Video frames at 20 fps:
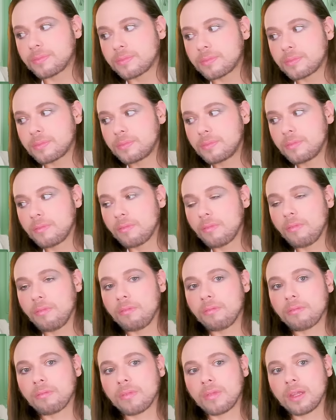
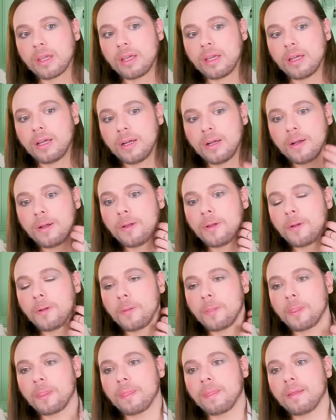
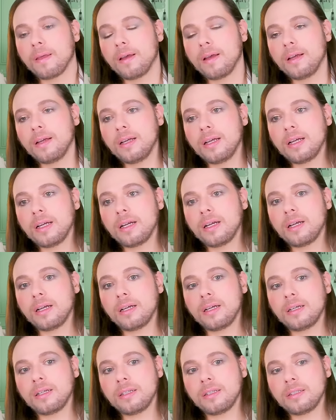
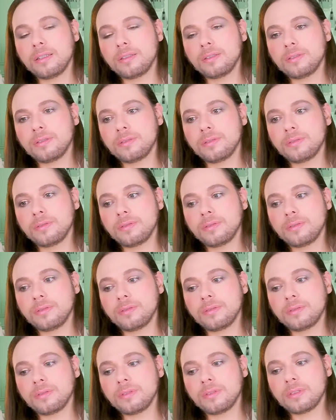
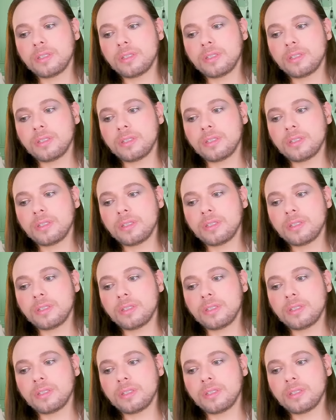(no one is talking)